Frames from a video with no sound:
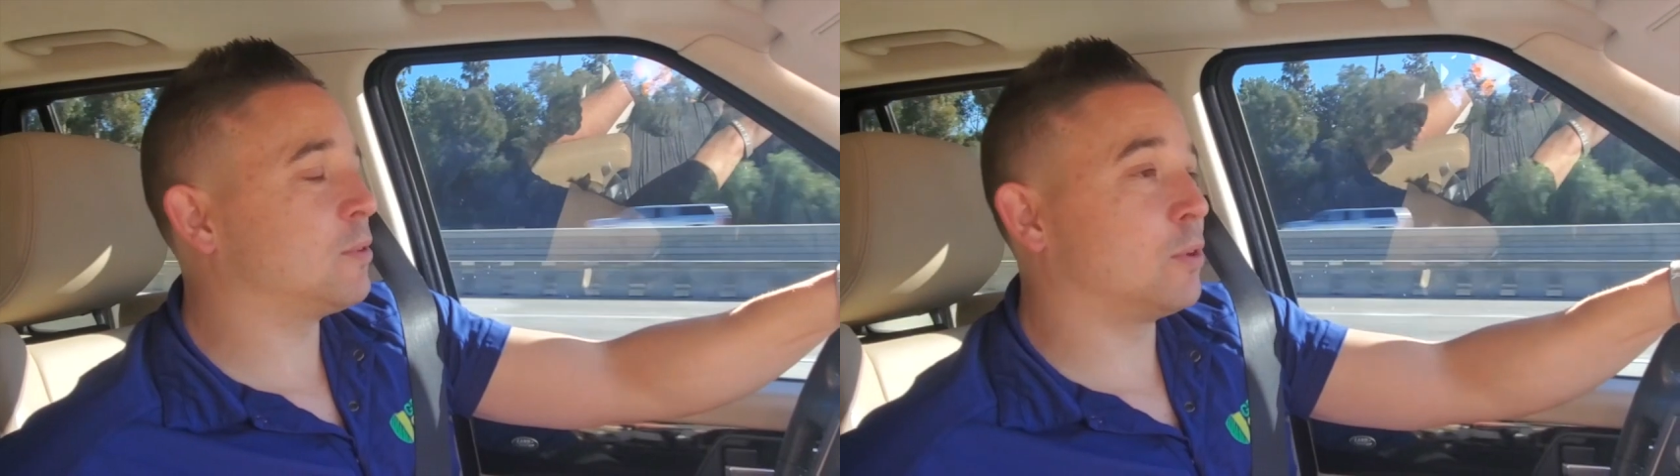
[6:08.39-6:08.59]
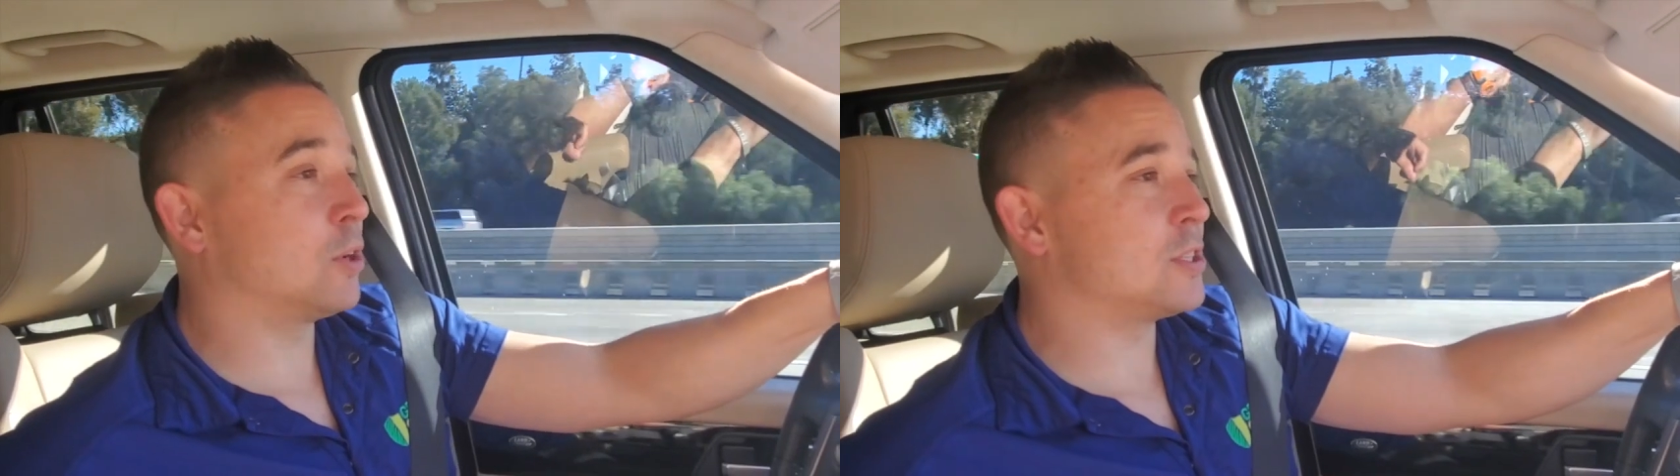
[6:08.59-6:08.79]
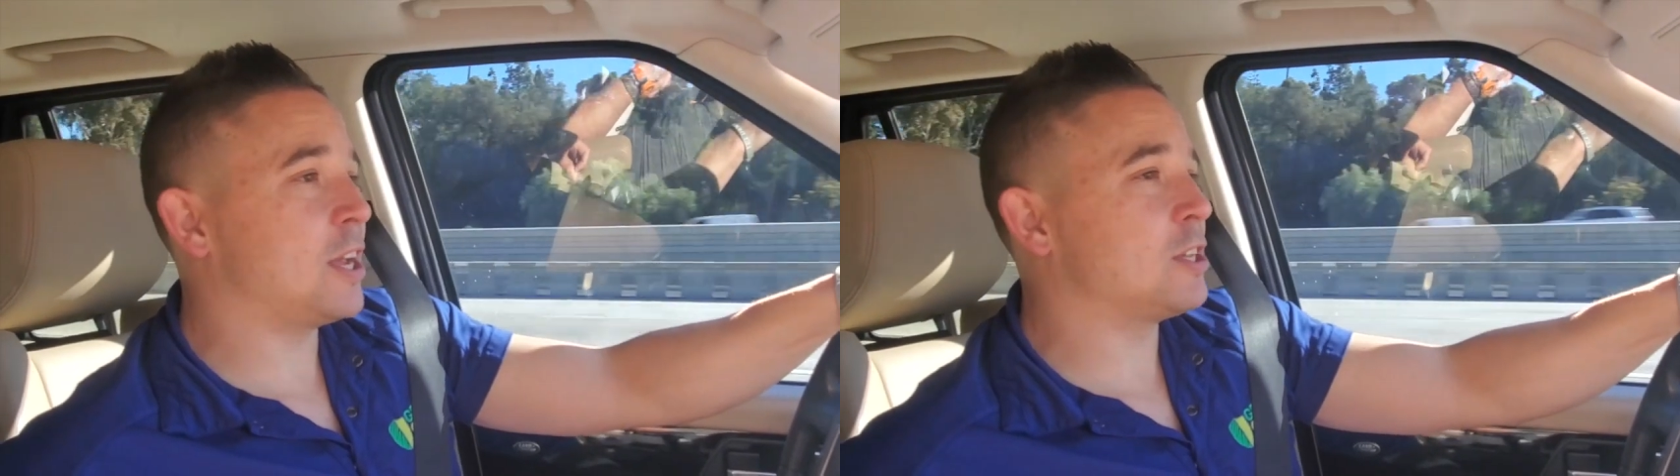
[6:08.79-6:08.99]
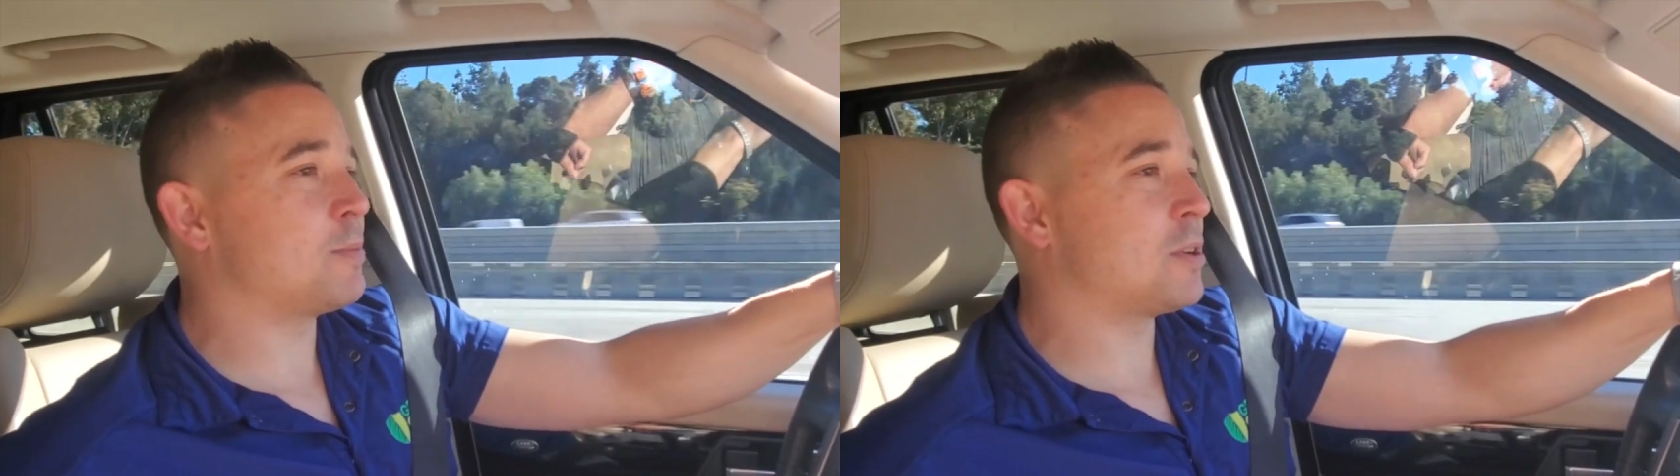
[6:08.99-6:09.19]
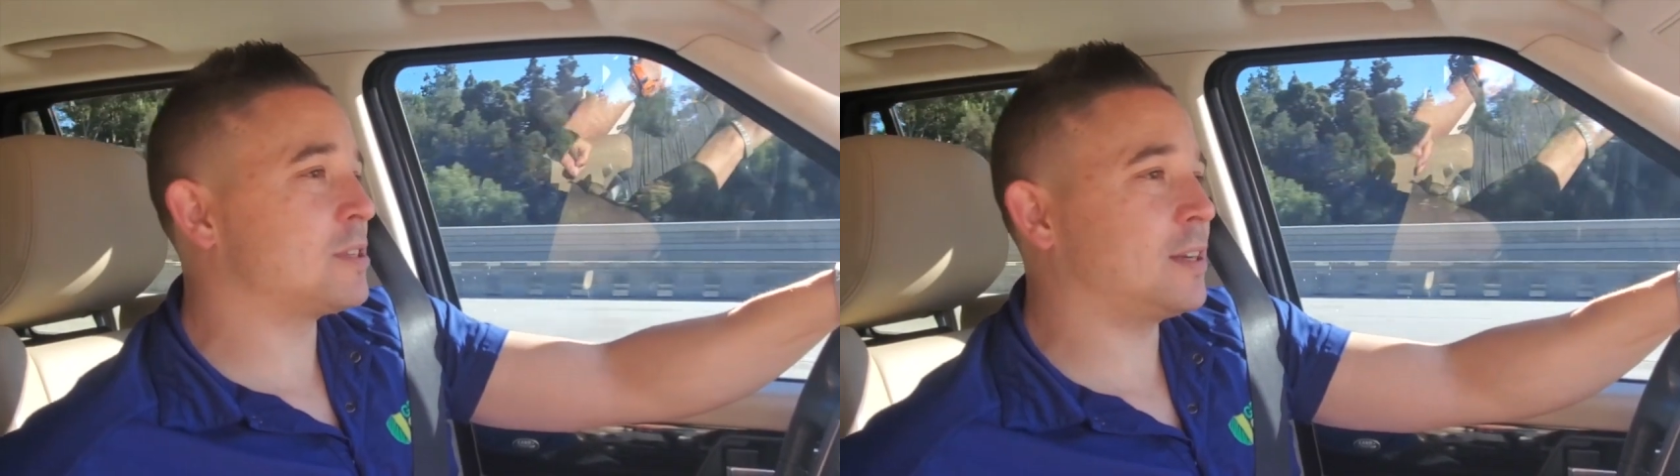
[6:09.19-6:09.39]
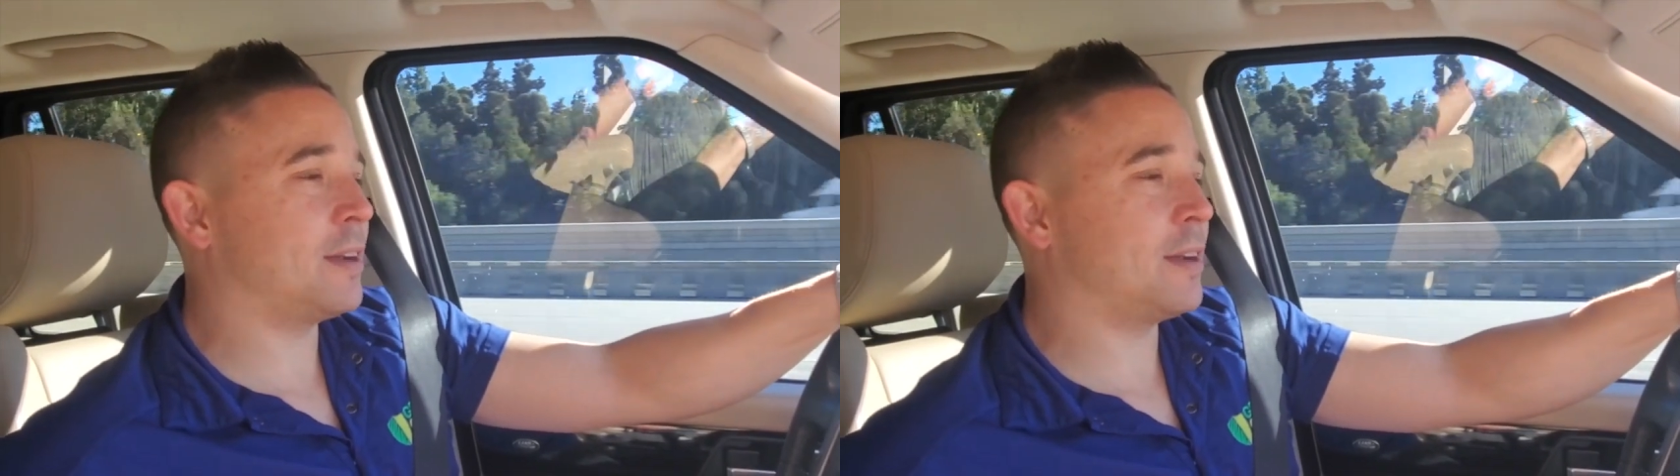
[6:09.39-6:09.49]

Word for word: real good salesperson.